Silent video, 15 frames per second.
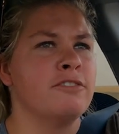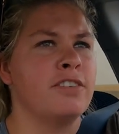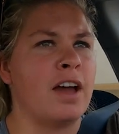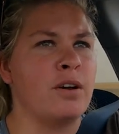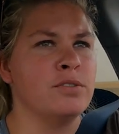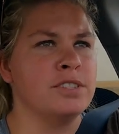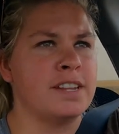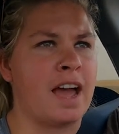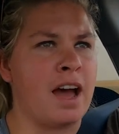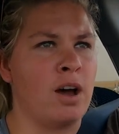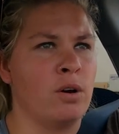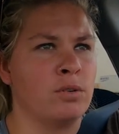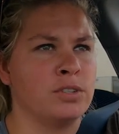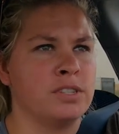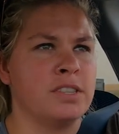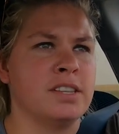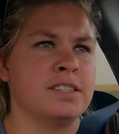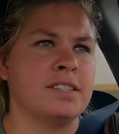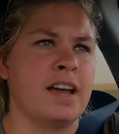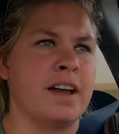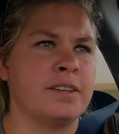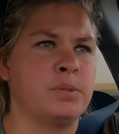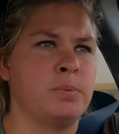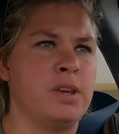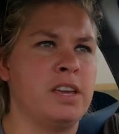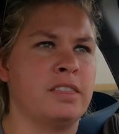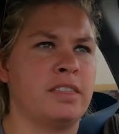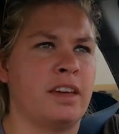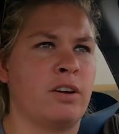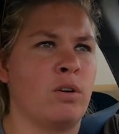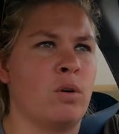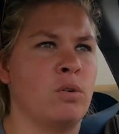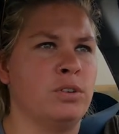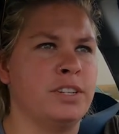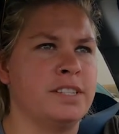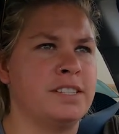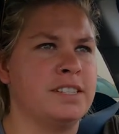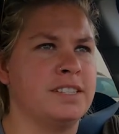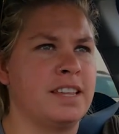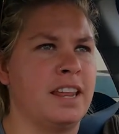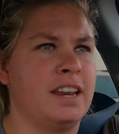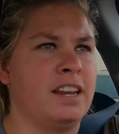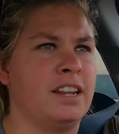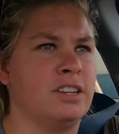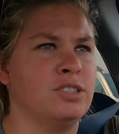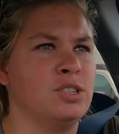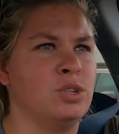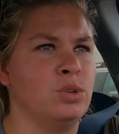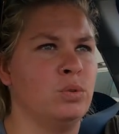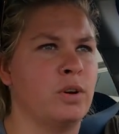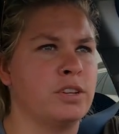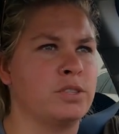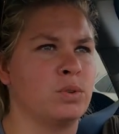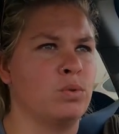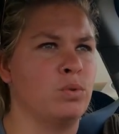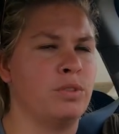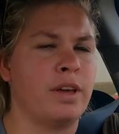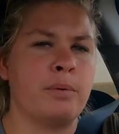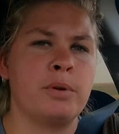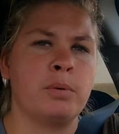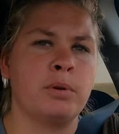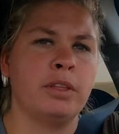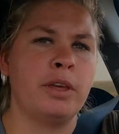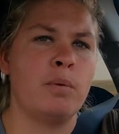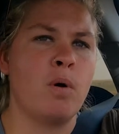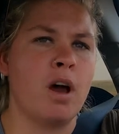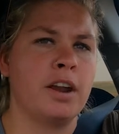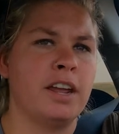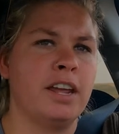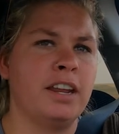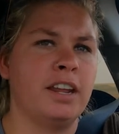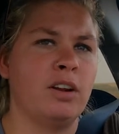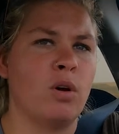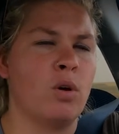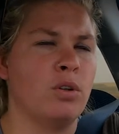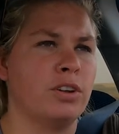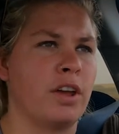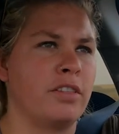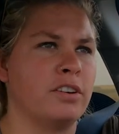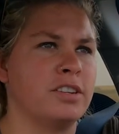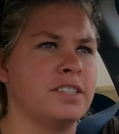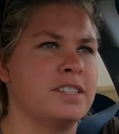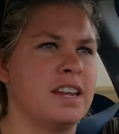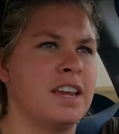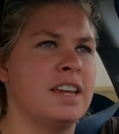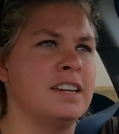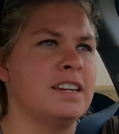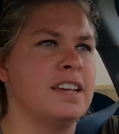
found out this last week that our oldest is getting into a school that we really wanted in a whole nother state.